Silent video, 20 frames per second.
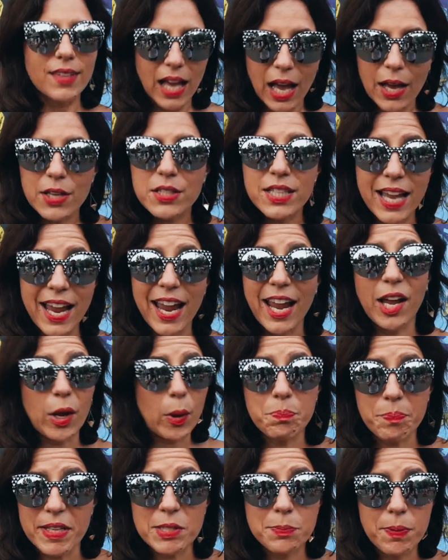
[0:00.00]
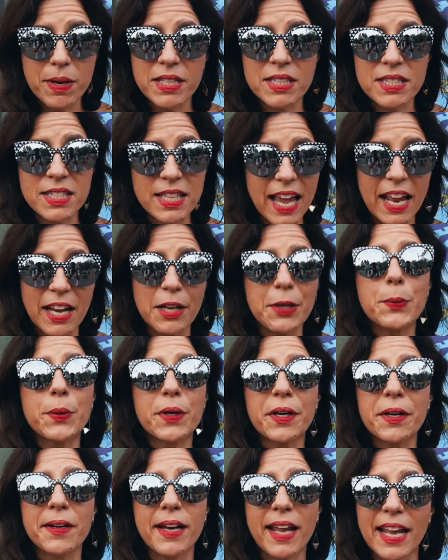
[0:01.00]
I was saying, best puns
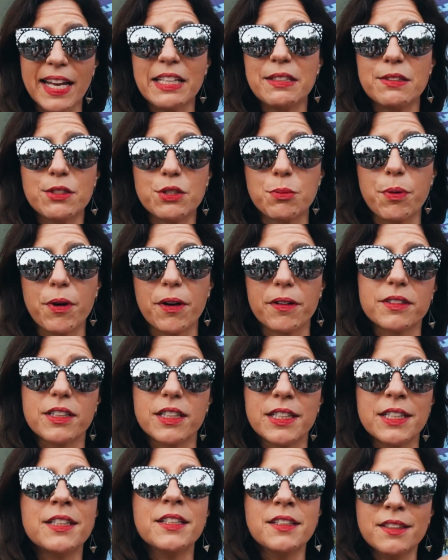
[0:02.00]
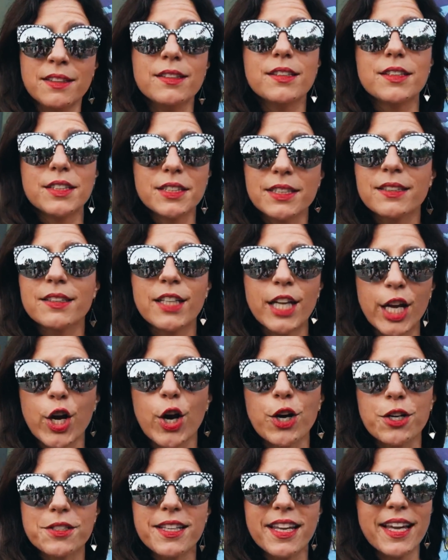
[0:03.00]
anywhere in any Disney park in
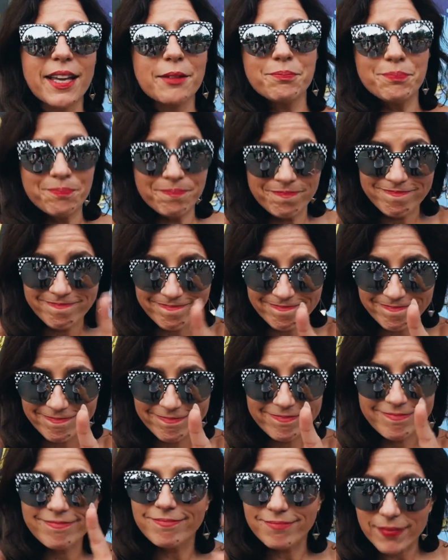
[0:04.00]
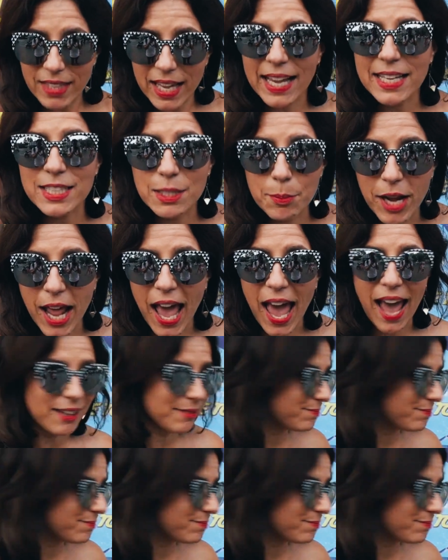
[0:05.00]
Cars Land. Exhibit A.